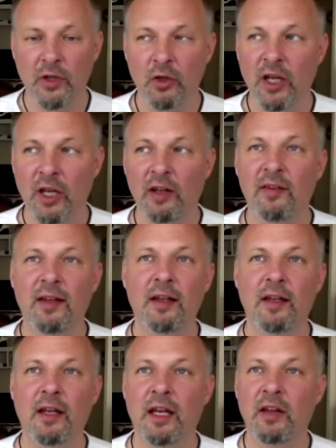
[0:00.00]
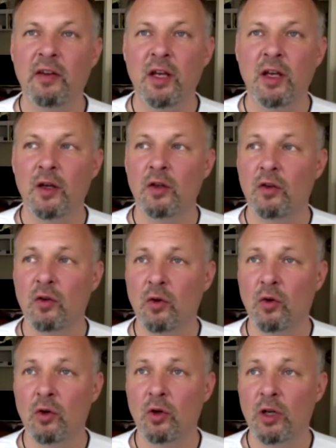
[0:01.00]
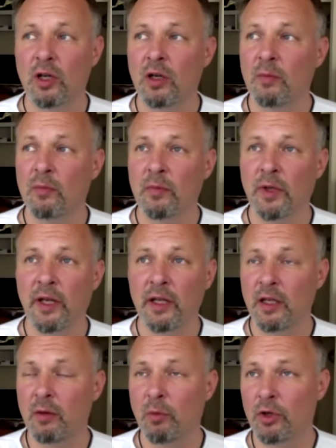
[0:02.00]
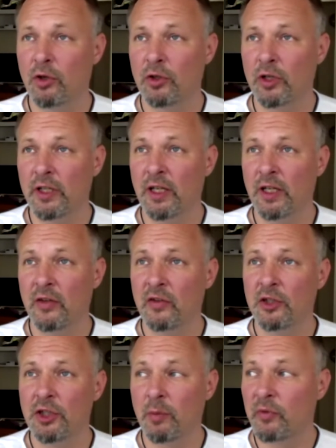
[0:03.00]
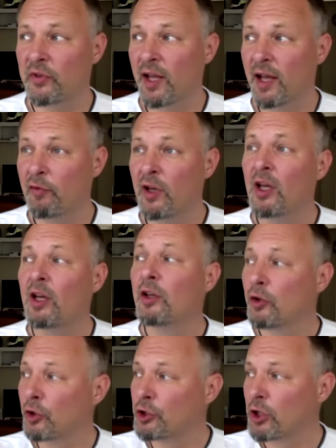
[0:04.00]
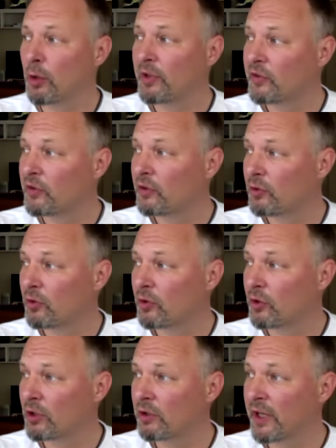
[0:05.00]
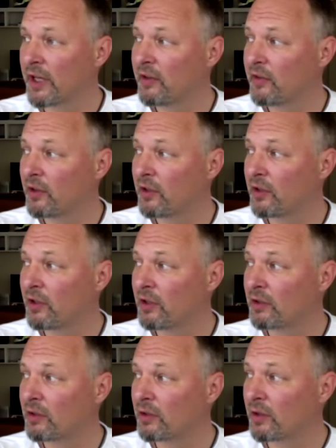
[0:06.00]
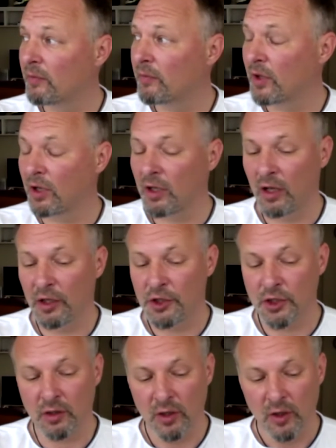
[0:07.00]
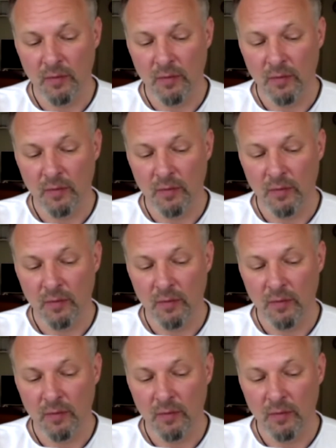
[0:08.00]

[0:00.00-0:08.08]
You can't delegate to anyone on your leadership staff. Your job is to create a culture.